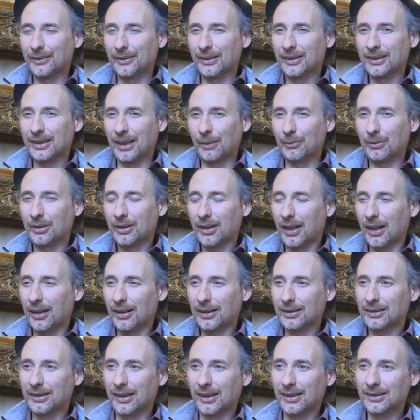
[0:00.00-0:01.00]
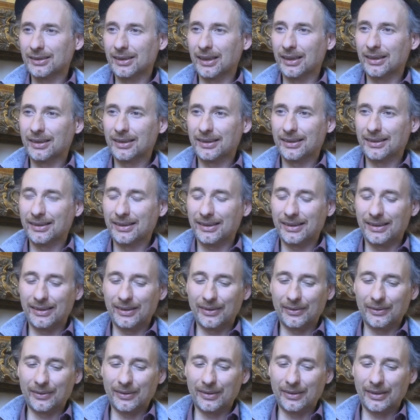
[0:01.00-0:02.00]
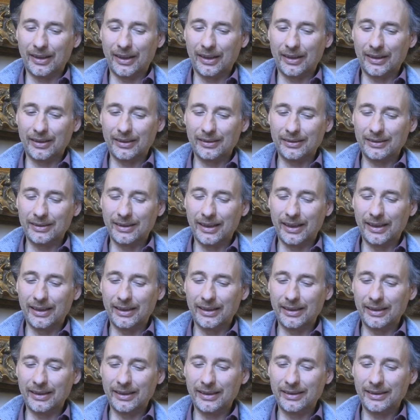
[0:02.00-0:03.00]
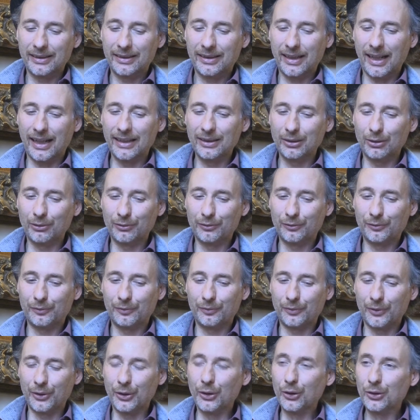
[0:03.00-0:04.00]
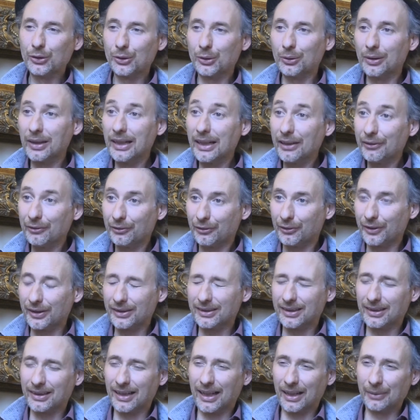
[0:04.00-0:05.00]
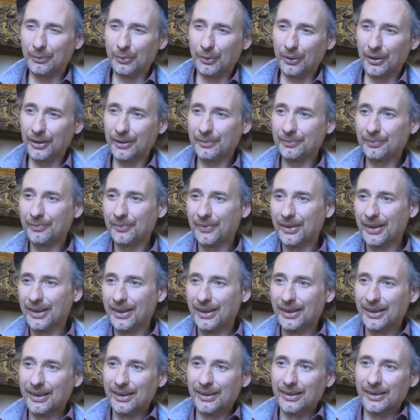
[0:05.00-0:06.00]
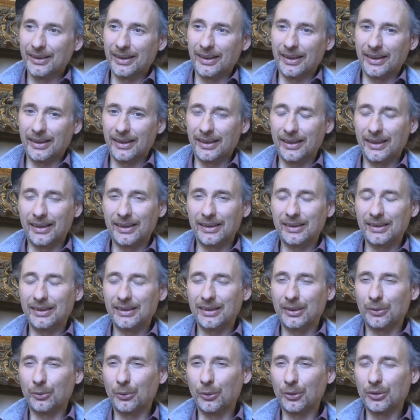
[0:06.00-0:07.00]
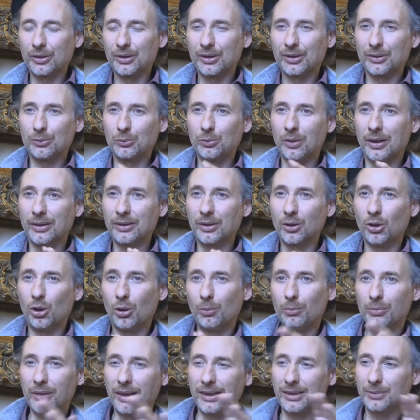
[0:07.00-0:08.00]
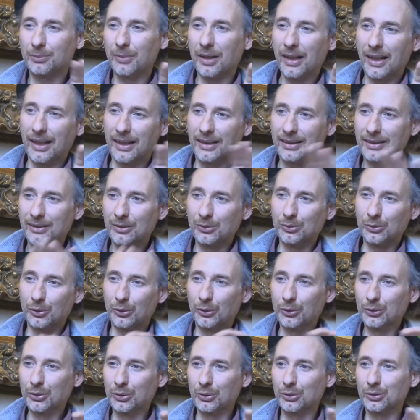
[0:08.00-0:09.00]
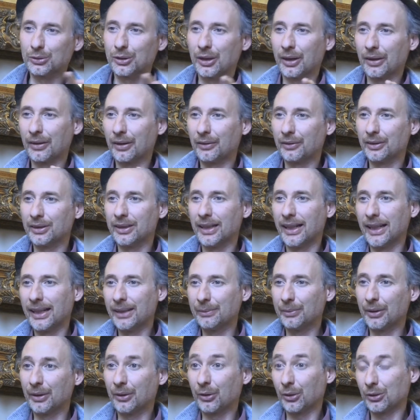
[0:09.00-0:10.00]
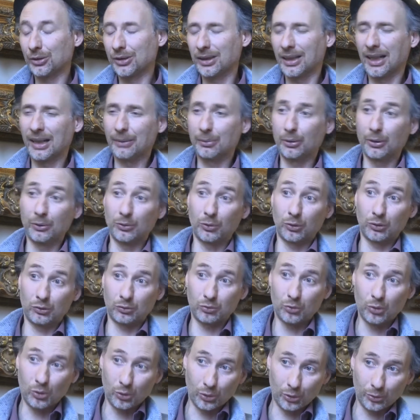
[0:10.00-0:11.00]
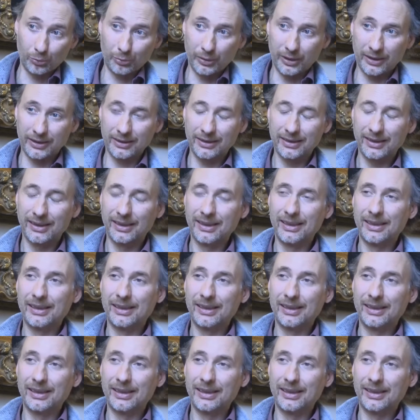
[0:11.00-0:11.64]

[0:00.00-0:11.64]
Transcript: some characters that they kind of used to live in the library. There was one homeless man who used to go there every day because the library was warm, and